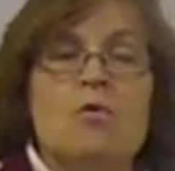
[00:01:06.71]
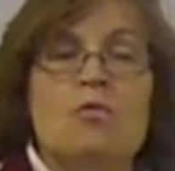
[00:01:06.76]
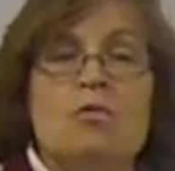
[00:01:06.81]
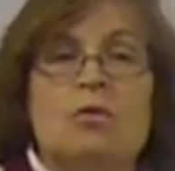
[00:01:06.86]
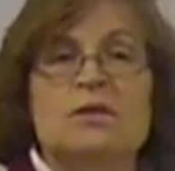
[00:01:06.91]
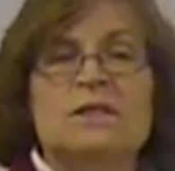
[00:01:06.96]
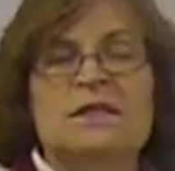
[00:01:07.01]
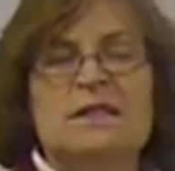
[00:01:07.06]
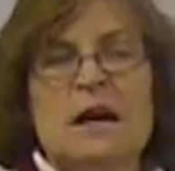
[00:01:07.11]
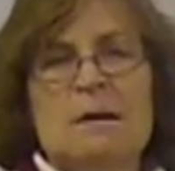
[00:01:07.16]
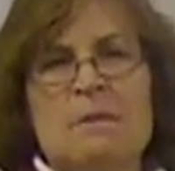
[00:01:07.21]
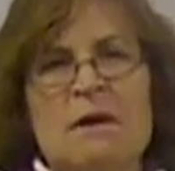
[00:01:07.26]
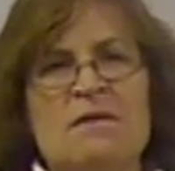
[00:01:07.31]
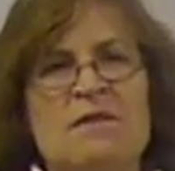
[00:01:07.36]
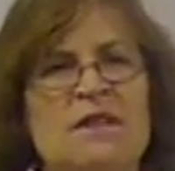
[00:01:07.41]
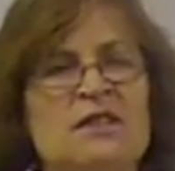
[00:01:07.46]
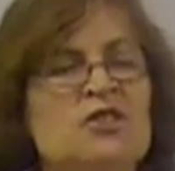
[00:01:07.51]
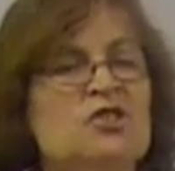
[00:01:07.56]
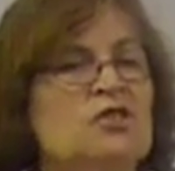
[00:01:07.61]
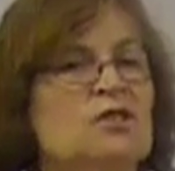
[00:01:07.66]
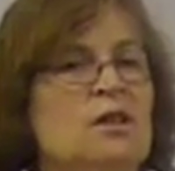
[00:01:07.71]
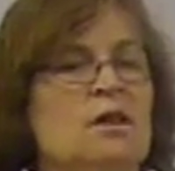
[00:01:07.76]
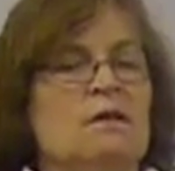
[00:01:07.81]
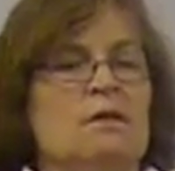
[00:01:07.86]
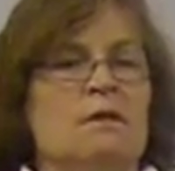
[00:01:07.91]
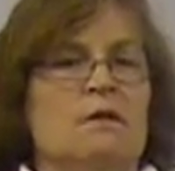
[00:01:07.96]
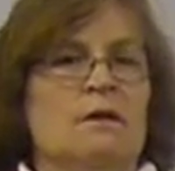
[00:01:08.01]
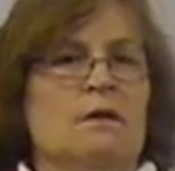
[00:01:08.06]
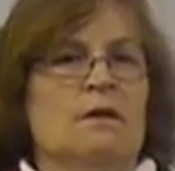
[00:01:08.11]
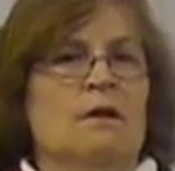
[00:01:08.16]
Well, some of us
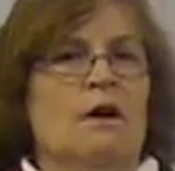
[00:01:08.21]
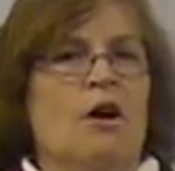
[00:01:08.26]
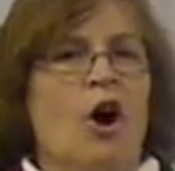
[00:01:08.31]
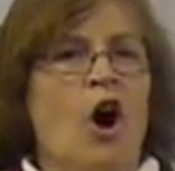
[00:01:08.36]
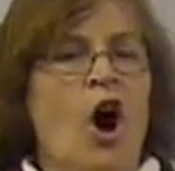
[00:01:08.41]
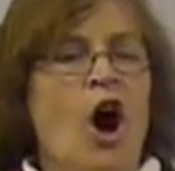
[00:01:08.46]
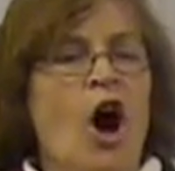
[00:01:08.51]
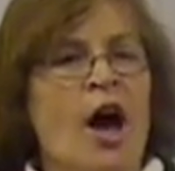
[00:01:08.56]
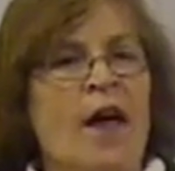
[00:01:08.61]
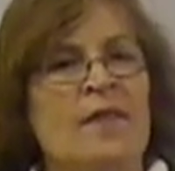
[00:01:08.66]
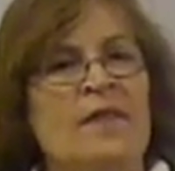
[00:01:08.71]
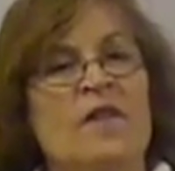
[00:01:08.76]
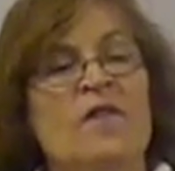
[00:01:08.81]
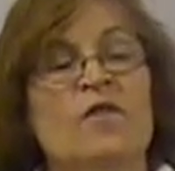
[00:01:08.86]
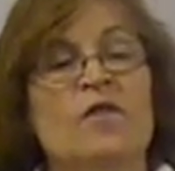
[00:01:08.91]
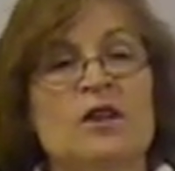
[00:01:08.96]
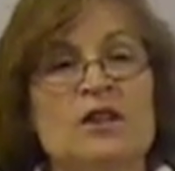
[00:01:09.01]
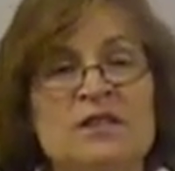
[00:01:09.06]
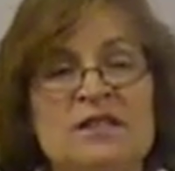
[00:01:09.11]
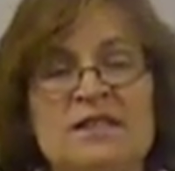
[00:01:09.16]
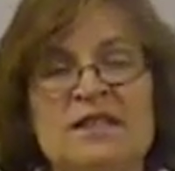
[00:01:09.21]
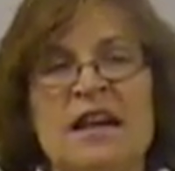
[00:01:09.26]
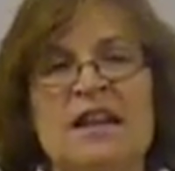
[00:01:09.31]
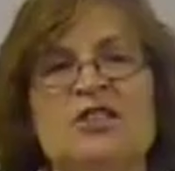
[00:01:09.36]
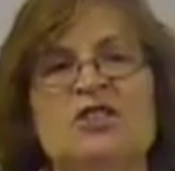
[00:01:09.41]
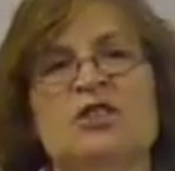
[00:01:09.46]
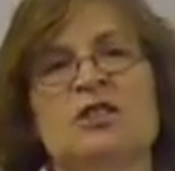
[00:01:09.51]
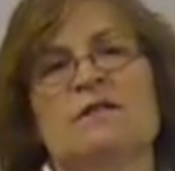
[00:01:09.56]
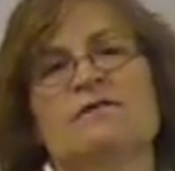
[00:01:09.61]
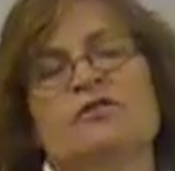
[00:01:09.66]
on the first
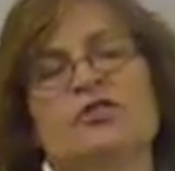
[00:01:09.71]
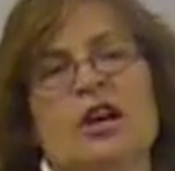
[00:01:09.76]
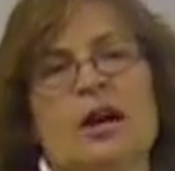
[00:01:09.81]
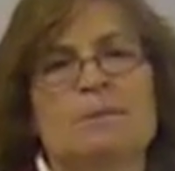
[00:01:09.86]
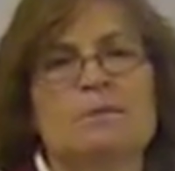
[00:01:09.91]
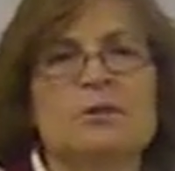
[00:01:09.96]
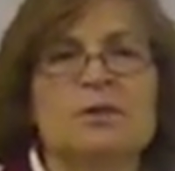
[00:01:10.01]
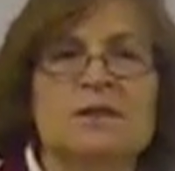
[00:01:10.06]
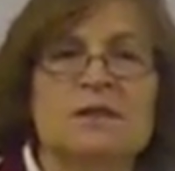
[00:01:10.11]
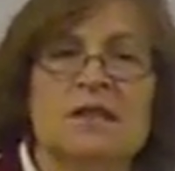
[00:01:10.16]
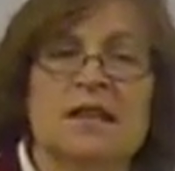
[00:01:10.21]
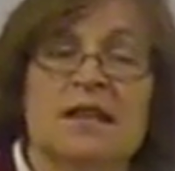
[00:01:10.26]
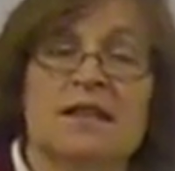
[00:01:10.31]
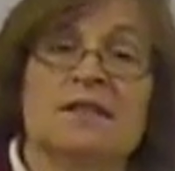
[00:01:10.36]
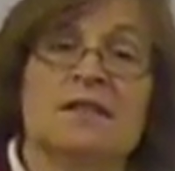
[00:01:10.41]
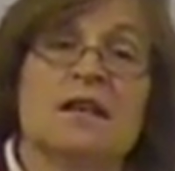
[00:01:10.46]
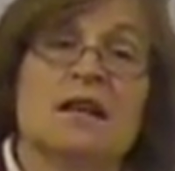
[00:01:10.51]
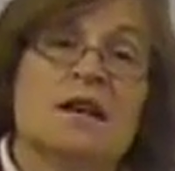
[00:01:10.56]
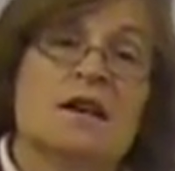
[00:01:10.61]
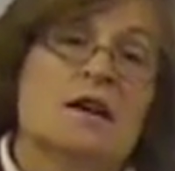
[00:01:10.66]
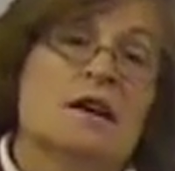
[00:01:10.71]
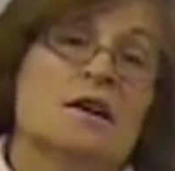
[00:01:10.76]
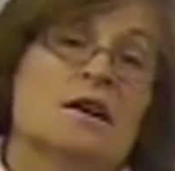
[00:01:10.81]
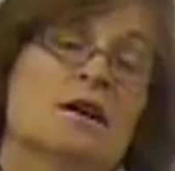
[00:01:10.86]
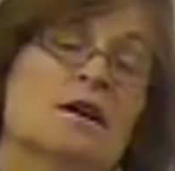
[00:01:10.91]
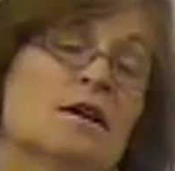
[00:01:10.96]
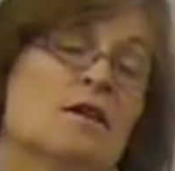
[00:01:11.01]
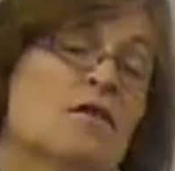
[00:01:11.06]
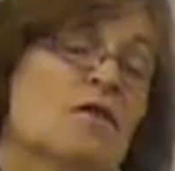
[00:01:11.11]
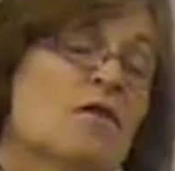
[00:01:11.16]
section of chapter 6
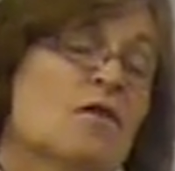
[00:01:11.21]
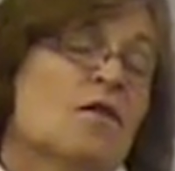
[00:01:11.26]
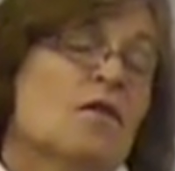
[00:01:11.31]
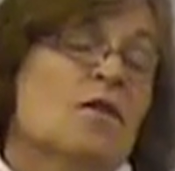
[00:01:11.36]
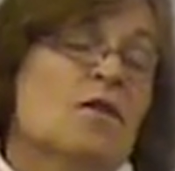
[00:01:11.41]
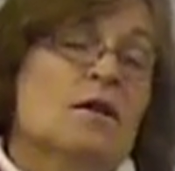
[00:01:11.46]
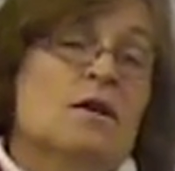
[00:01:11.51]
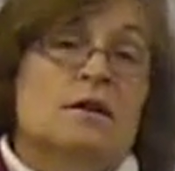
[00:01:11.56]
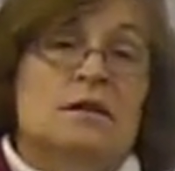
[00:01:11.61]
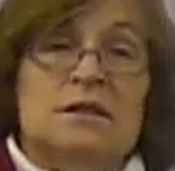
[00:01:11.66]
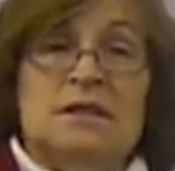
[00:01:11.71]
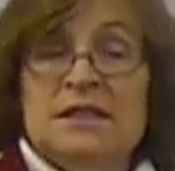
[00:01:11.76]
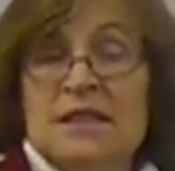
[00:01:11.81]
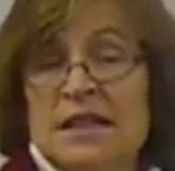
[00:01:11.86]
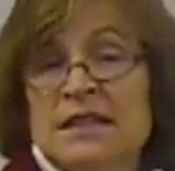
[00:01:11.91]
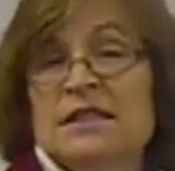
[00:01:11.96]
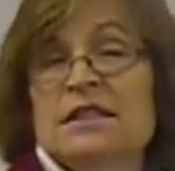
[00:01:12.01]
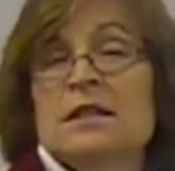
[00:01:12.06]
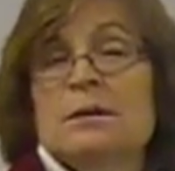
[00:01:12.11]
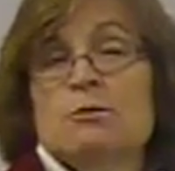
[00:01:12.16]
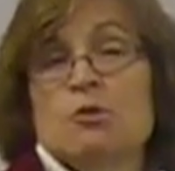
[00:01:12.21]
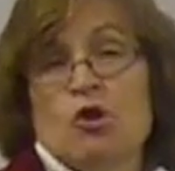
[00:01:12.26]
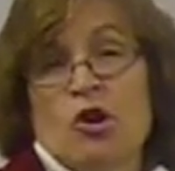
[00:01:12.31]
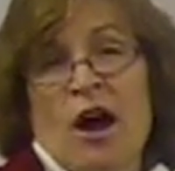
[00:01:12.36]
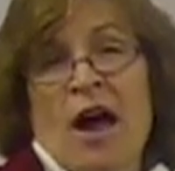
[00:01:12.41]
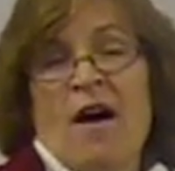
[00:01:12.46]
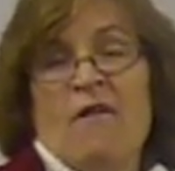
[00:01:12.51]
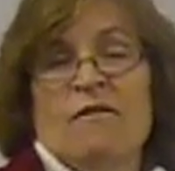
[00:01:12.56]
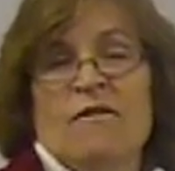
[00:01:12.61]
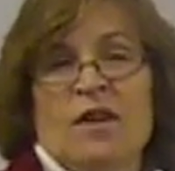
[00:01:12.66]
did some
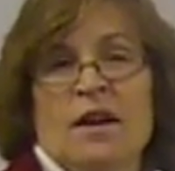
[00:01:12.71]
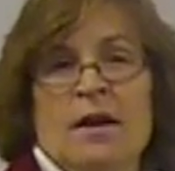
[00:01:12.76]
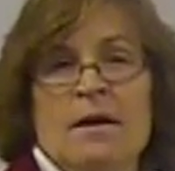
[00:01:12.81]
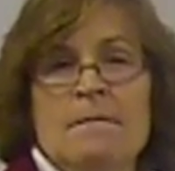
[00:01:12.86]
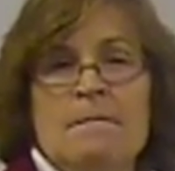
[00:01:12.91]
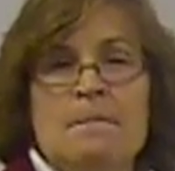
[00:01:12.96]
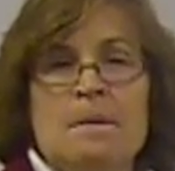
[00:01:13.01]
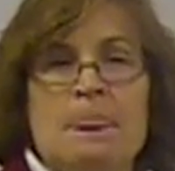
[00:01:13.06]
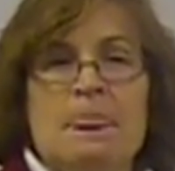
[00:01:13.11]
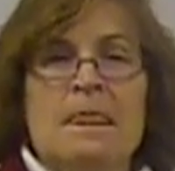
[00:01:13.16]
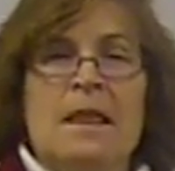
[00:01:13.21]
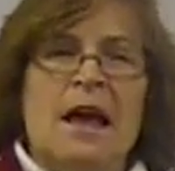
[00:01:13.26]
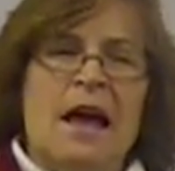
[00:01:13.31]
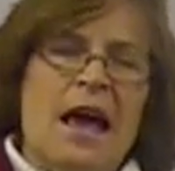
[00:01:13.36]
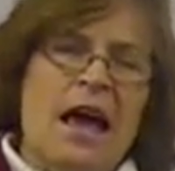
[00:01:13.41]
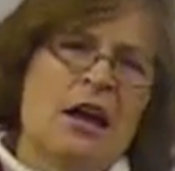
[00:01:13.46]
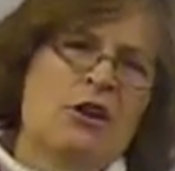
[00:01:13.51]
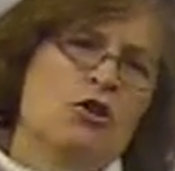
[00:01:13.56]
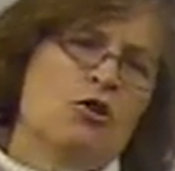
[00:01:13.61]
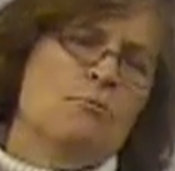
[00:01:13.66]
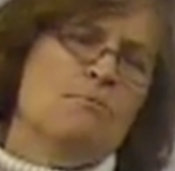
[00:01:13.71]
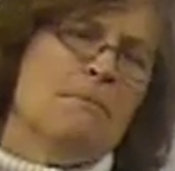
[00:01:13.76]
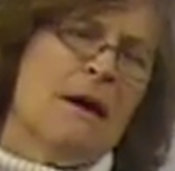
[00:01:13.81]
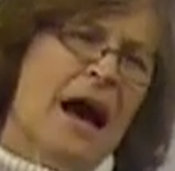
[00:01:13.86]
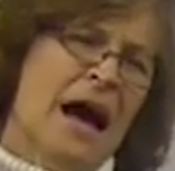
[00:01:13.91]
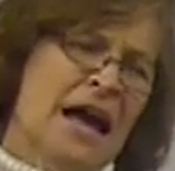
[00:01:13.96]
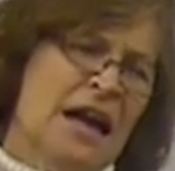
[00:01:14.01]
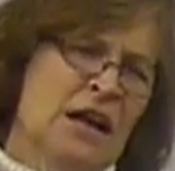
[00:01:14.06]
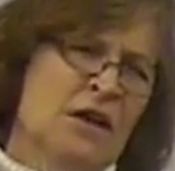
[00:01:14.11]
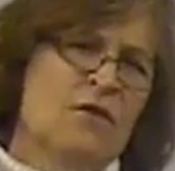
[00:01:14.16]
graphing, and you
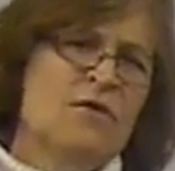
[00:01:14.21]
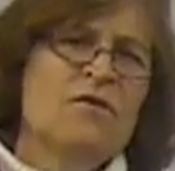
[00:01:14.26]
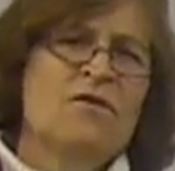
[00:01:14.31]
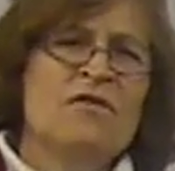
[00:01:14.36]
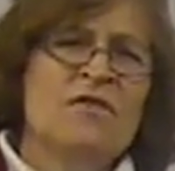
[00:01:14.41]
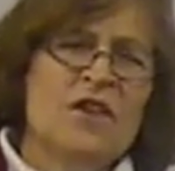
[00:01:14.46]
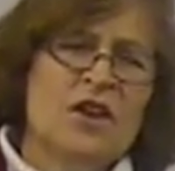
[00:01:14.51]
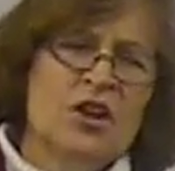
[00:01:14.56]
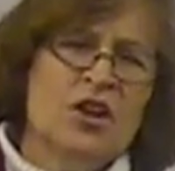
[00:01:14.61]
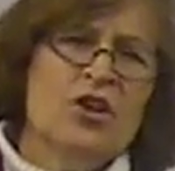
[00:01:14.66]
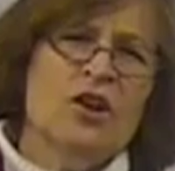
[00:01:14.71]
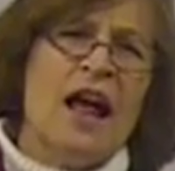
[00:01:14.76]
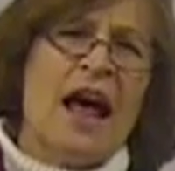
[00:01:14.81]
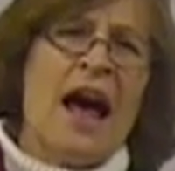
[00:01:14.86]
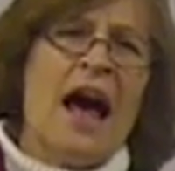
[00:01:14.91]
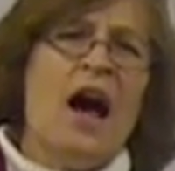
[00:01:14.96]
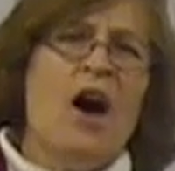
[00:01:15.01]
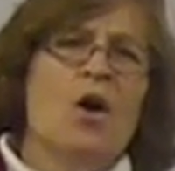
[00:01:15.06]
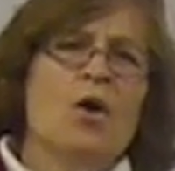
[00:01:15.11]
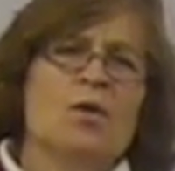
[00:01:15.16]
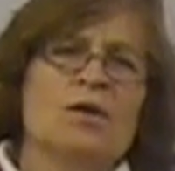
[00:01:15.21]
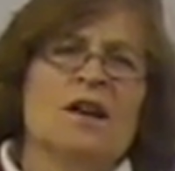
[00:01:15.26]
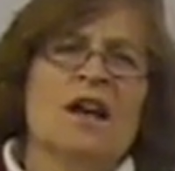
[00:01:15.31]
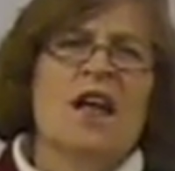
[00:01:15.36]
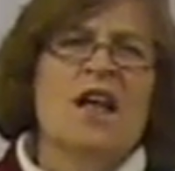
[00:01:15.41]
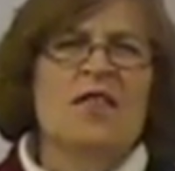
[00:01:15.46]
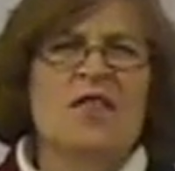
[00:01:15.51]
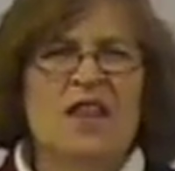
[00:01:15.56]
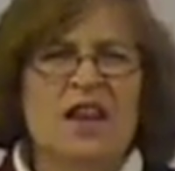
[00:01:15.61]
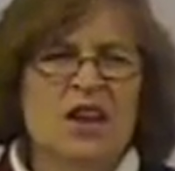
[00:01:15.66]
might have figured out
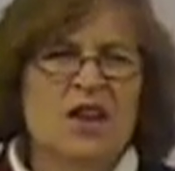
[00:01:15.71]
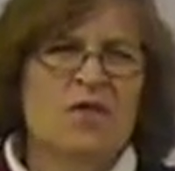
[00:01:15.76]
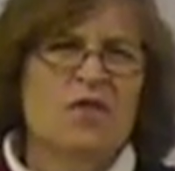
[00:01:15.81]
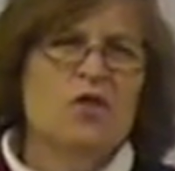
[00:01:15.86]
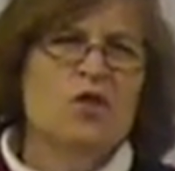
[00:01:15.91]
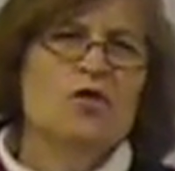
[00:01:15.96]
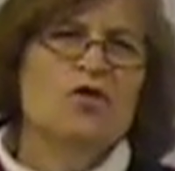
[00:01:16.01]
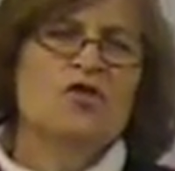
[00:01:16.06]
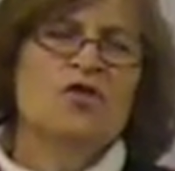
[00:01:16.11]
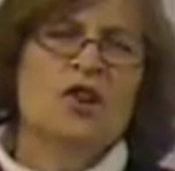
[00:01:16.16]
that if you